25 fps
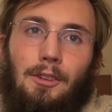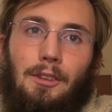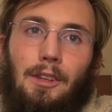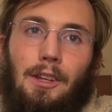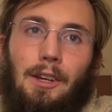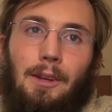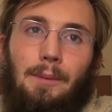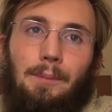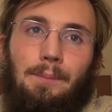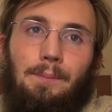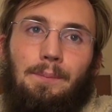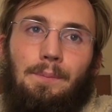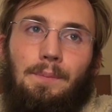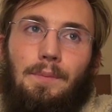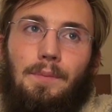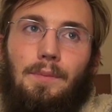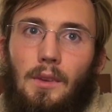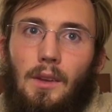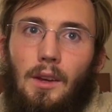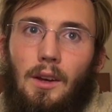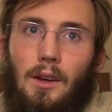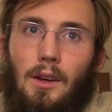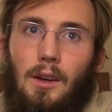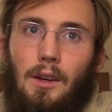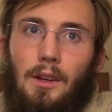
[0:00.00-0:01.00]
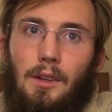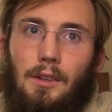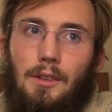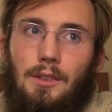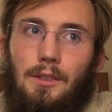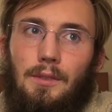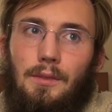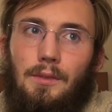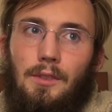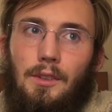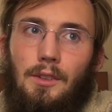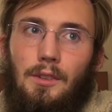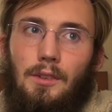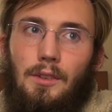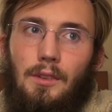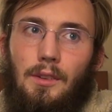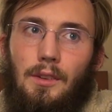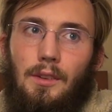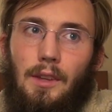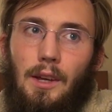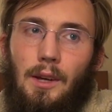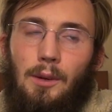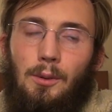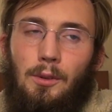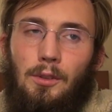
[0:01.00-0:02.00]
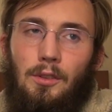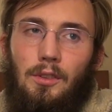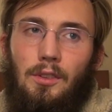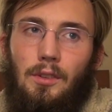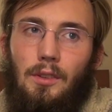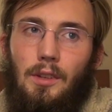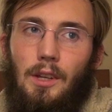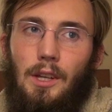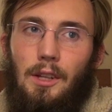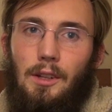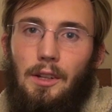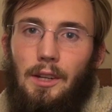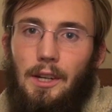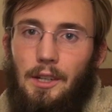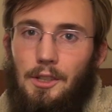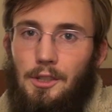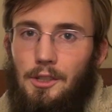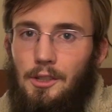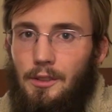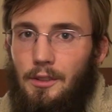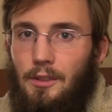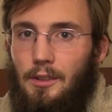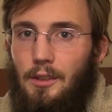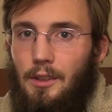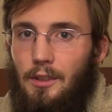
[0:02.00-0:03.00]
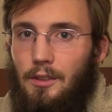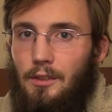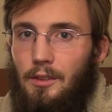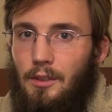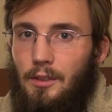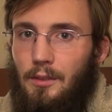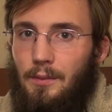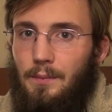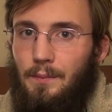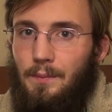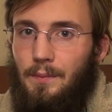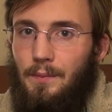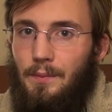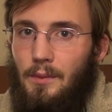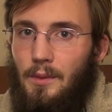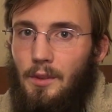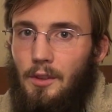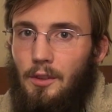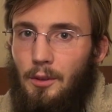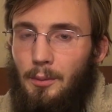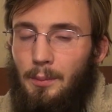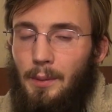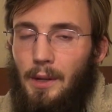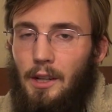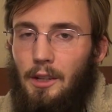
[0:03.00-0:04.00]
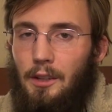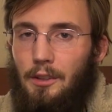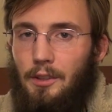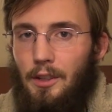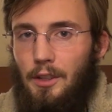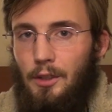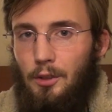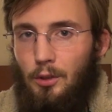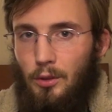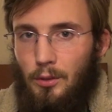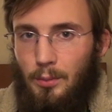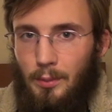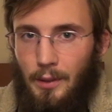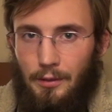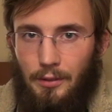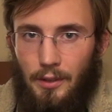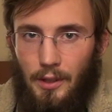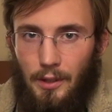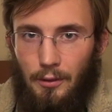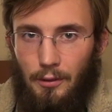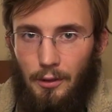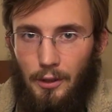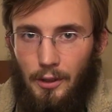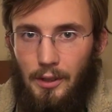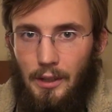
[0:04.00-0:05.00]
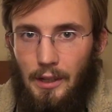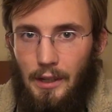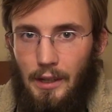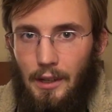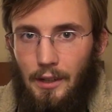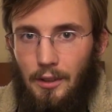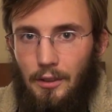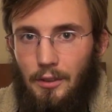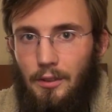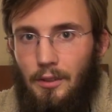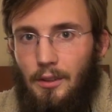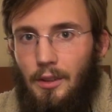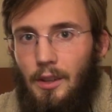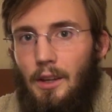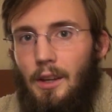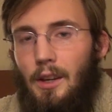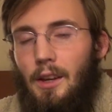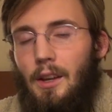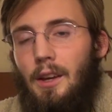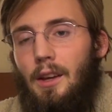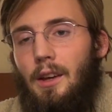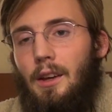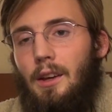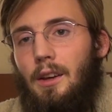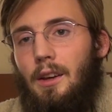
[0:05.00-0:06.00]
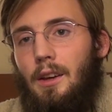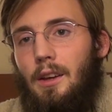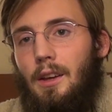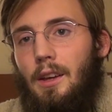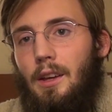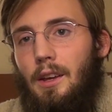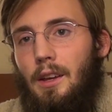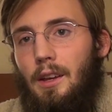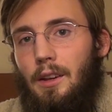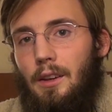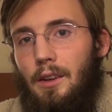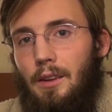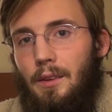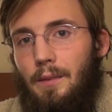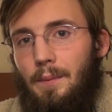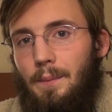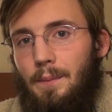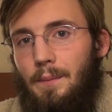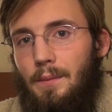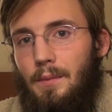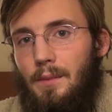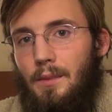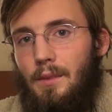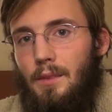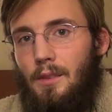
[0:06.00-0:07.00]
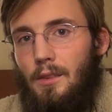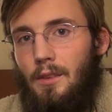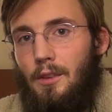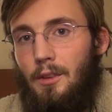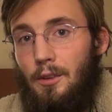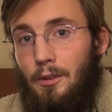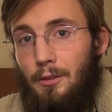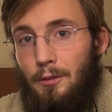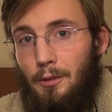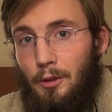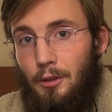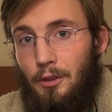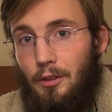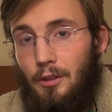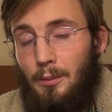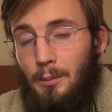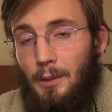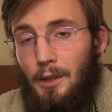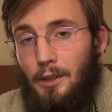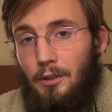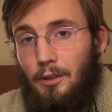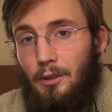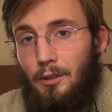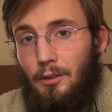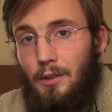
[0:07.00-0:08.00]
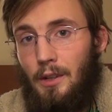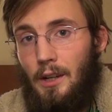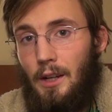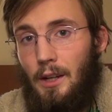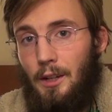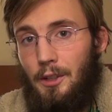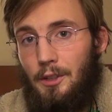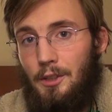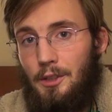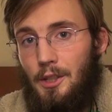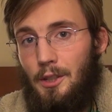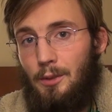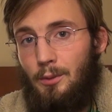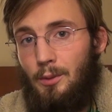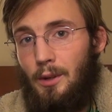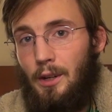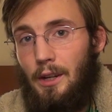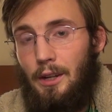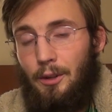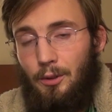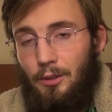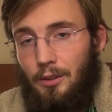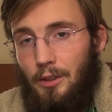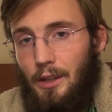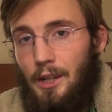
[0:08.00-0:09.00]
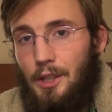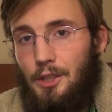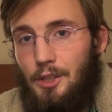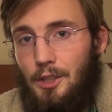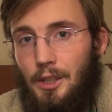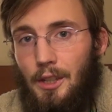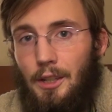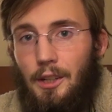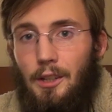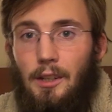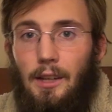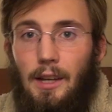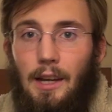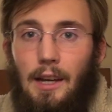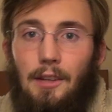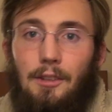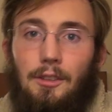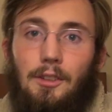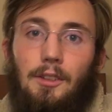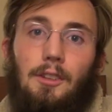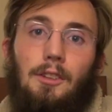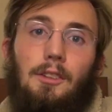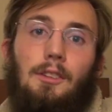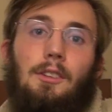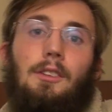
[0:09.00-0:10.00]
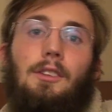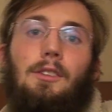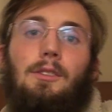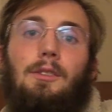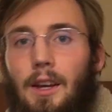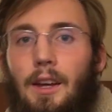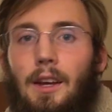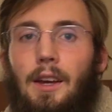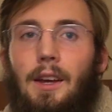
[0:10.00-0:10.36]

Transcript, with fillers: And then uh, that was election season. So politics was my favorite class in the first semester of college where I was actually in classes.